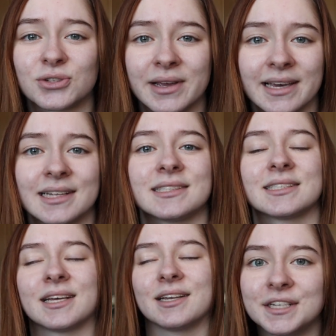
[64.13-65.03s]
trinkets
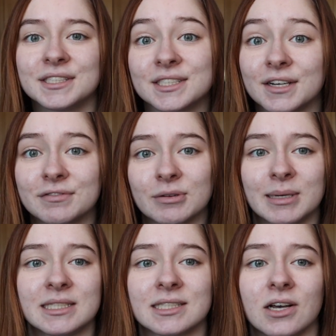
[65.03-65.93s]
and fun stuff for
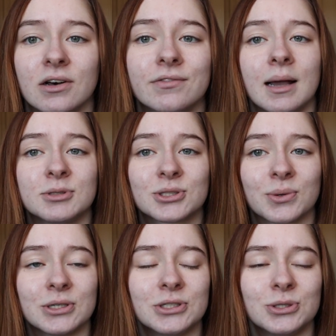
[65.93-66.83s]
myself, I'm just
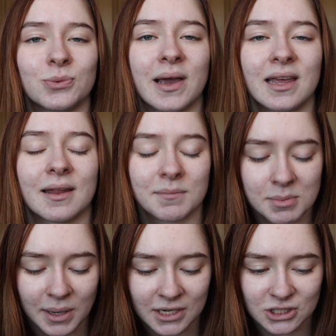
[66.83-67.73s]
going to wait and be
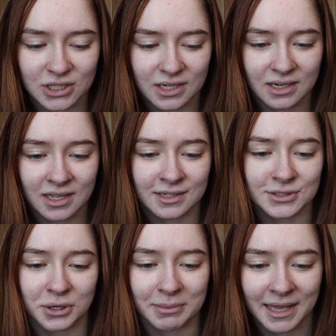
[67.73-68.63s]
patient
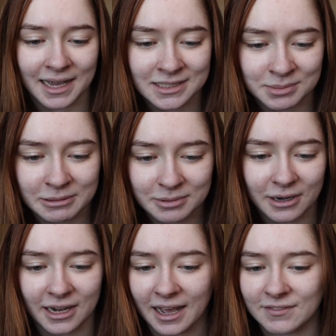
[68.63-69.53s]
until I'm a cast member
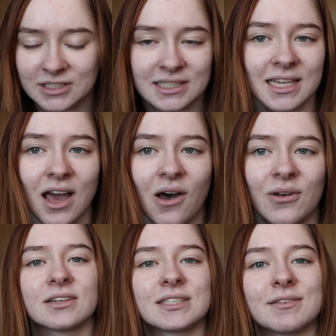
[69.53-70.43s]
and I have a discount,
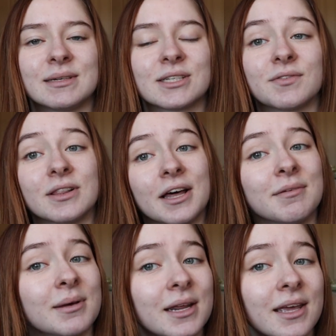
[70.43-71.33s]
and I'll save myself a lot of
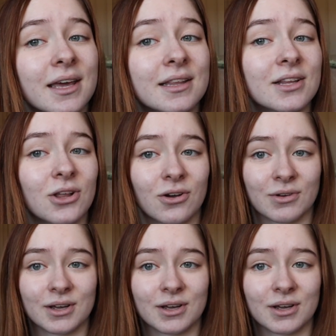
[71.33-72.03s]
money in the long